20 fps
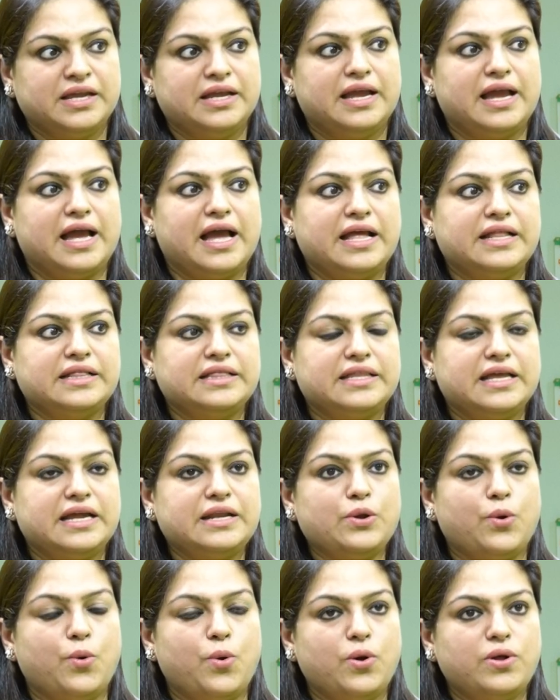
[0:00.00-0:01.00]
And then
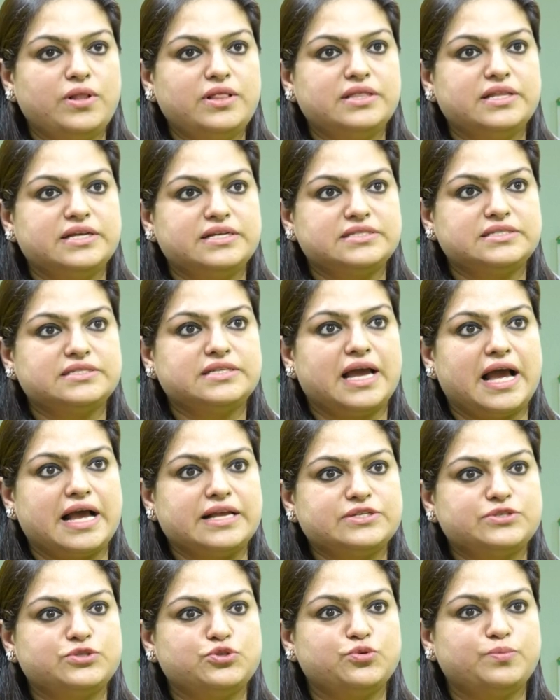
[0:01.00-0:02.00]
all this
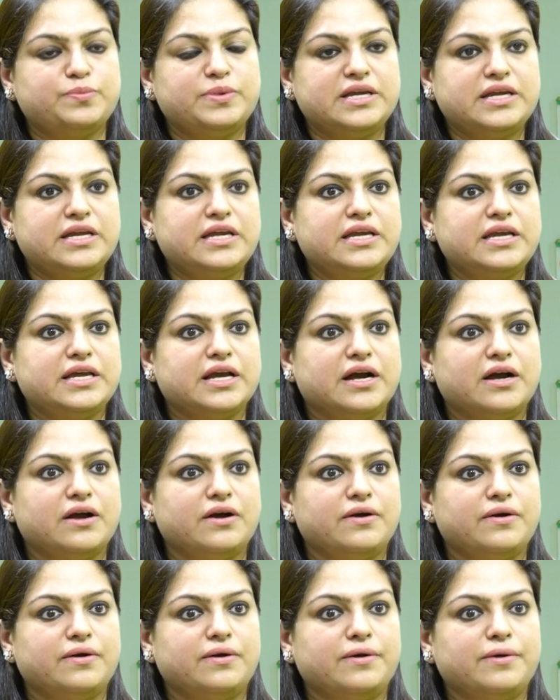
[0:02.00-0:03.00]
has to be
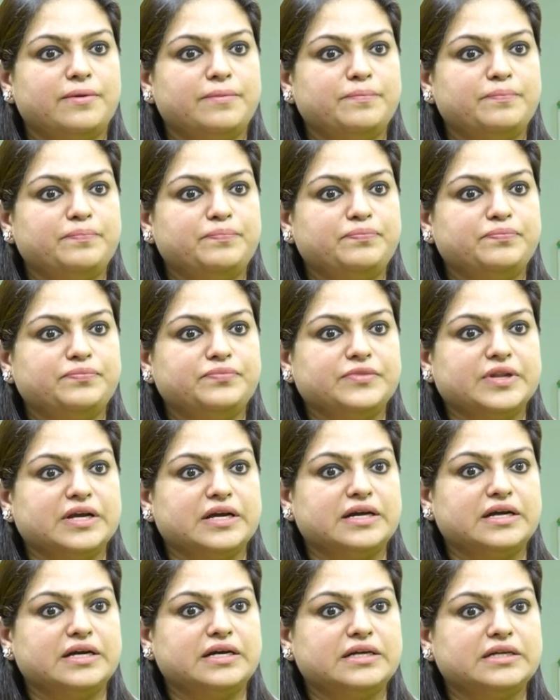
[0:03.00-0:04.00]

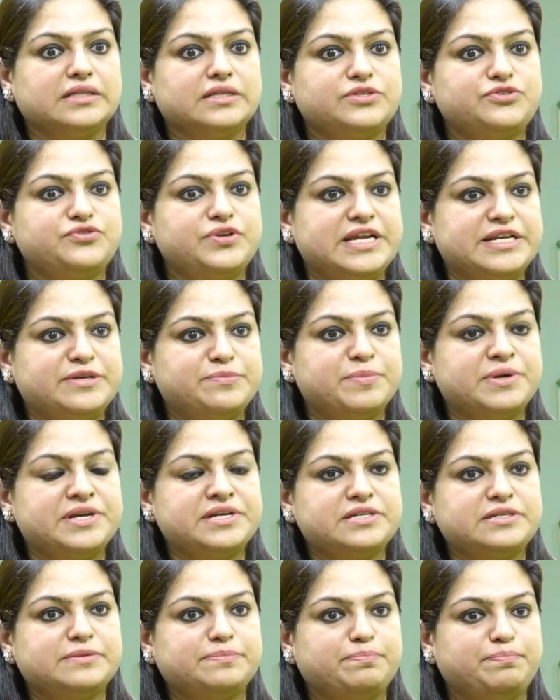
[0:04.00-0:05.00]
the
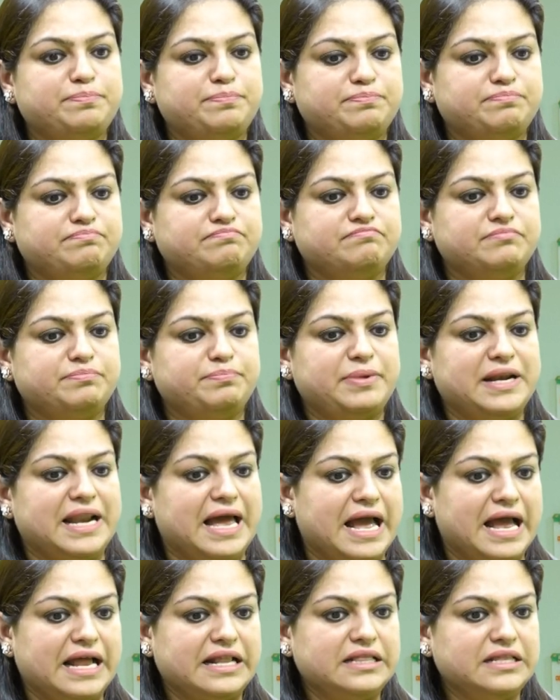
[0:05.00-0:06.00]
treatment
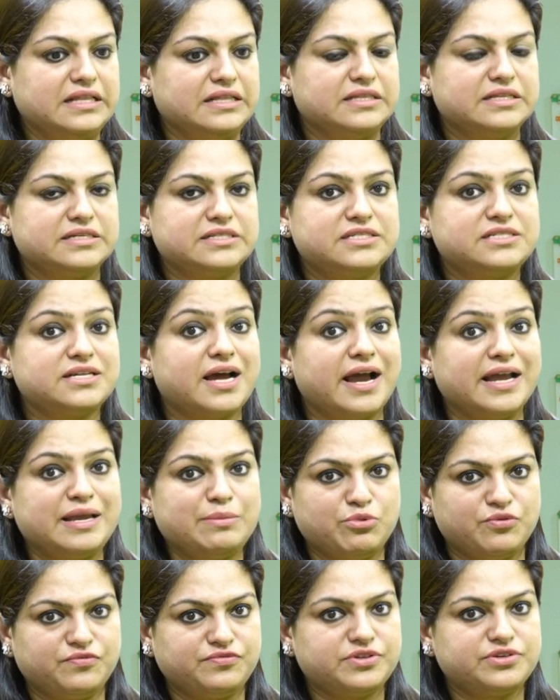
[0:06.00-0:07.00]
plan, the time
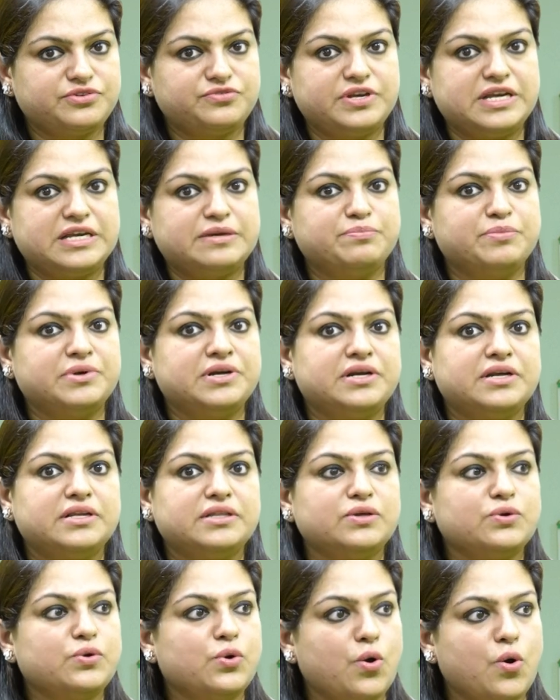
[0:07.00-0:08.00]
of the treatment,
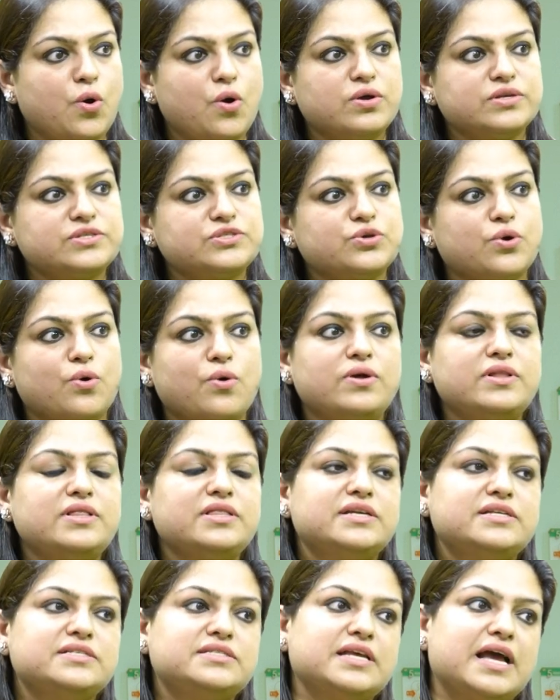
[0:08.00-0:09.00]
the cost, all
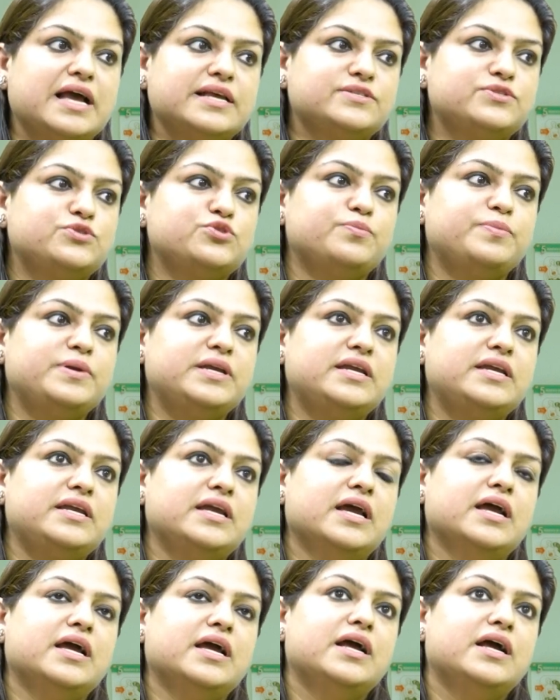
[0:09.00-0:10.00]
this has to be
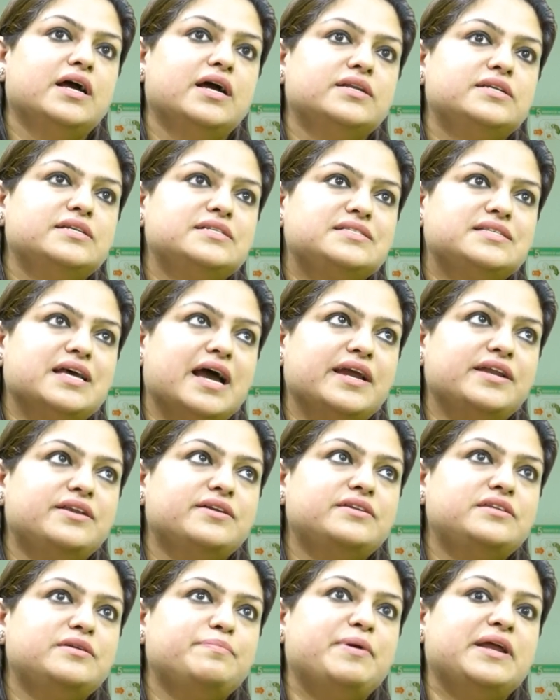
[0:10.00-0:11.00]

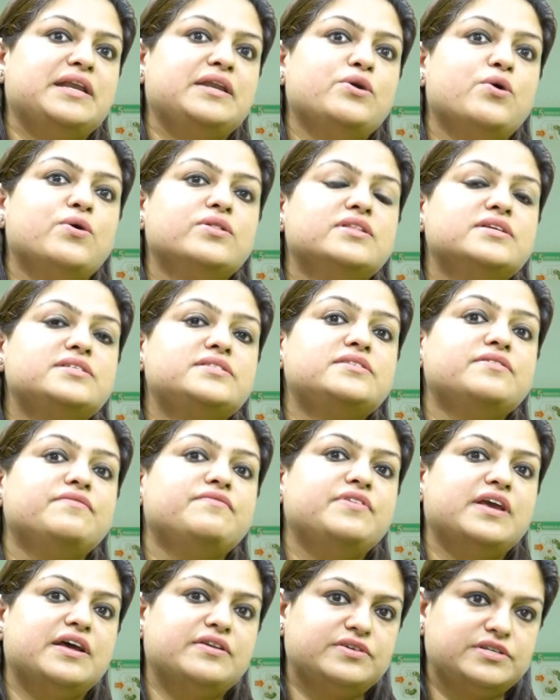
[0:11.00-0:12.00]
decided depending on the
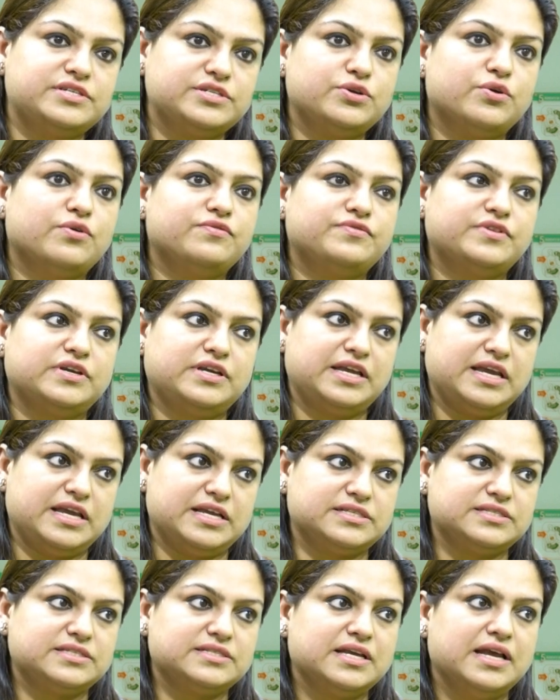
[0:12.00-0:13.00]
severity of the
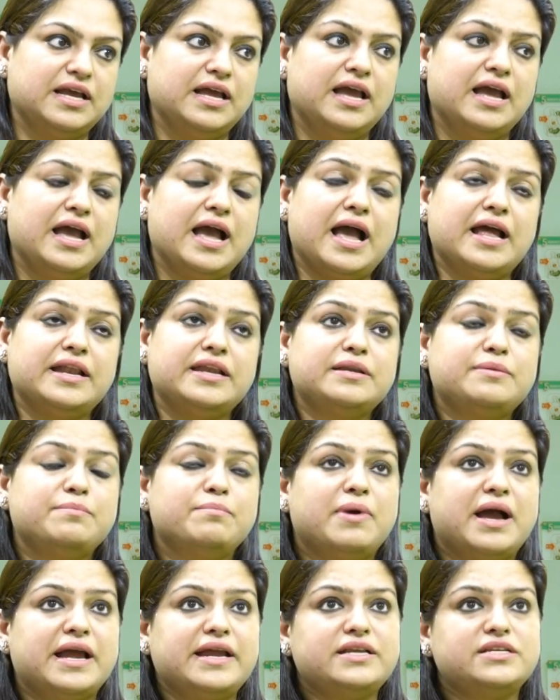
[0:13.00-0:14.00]
case. And it
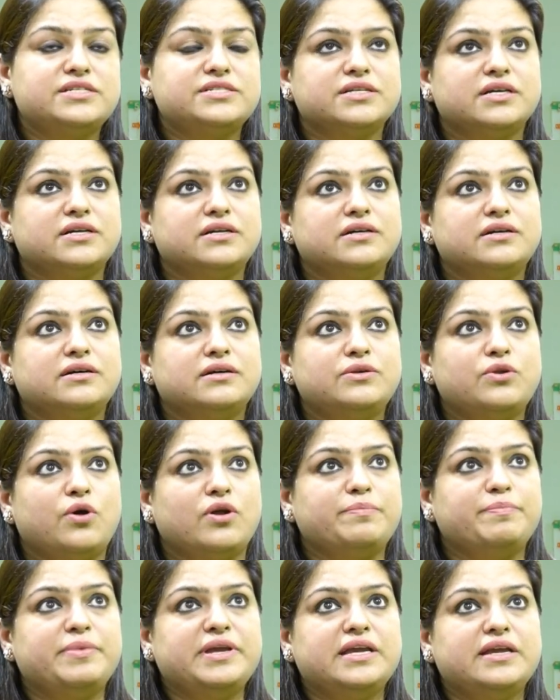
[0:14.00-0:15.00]
might
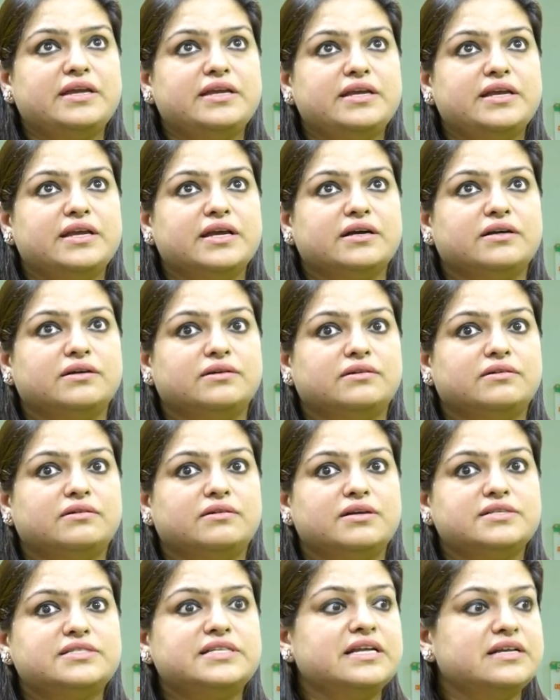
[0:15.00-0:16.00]
not be
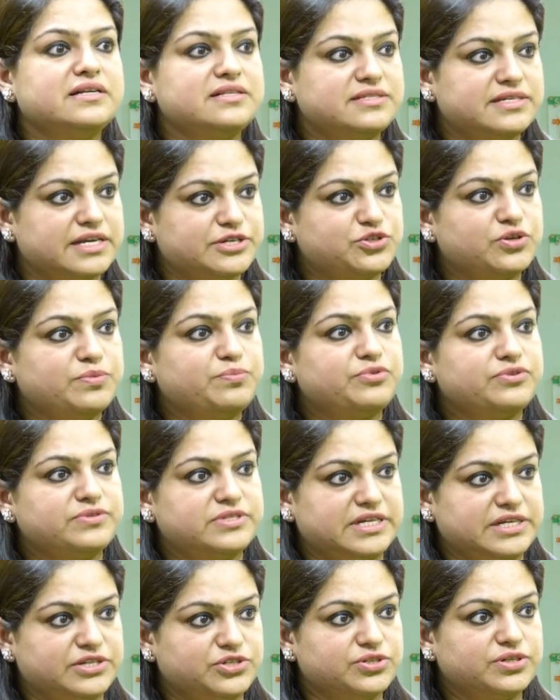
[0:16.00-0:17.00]
a single session
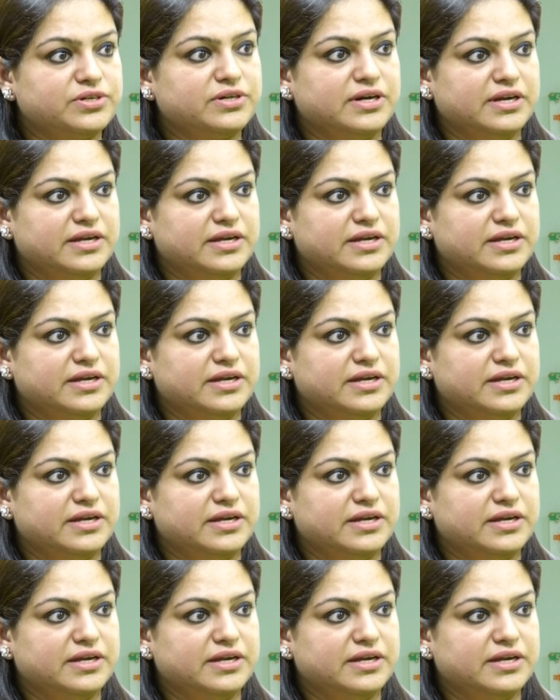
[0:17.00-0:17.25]
procedure.